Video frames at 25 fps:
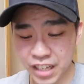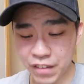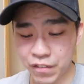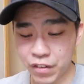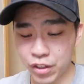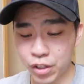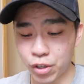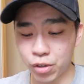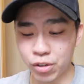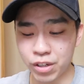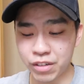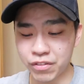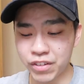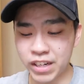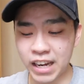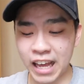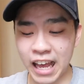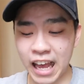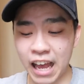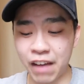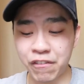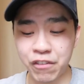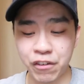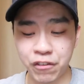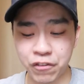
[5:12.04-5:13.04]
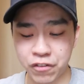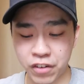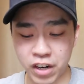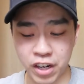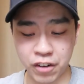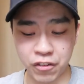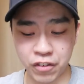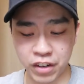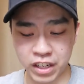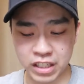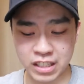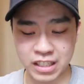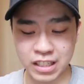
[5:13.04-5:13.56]
If you don't even have a
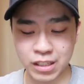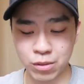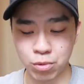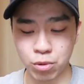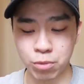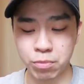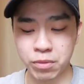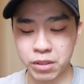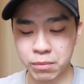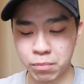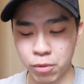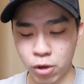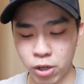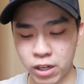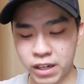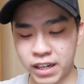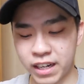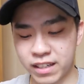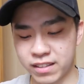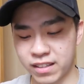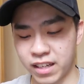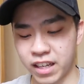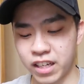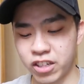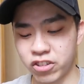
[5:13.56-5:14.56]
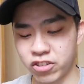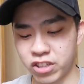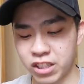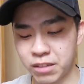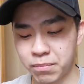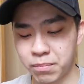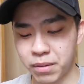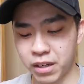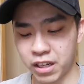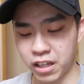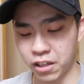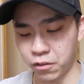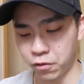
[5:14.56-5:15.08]
Farfetch, this will be Pokedex entry,
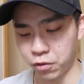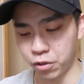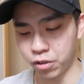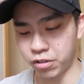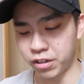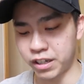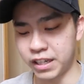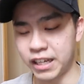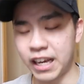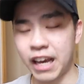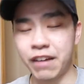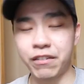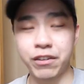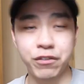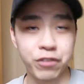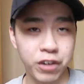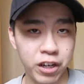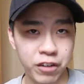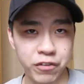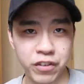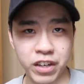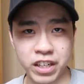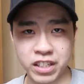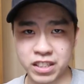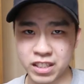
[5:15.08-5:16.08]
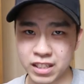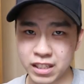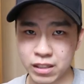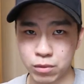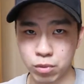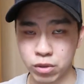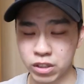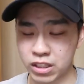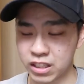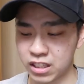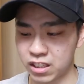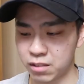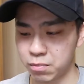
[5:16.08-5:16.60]
but if you already have a Farfetch, this
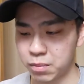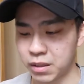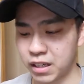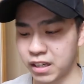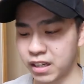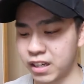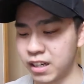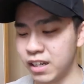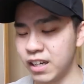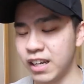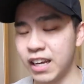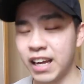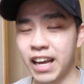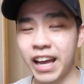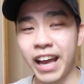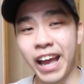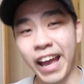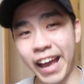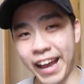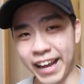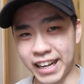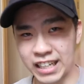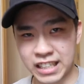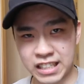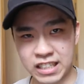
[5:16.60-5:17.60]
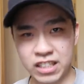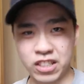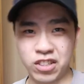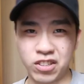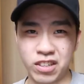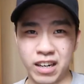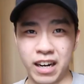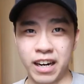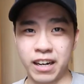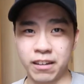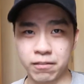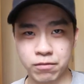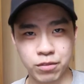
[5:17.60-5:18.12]
would just be a
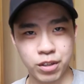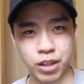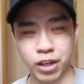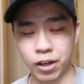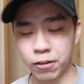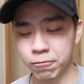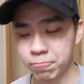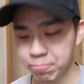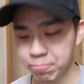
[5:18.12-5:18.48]
extra, you know.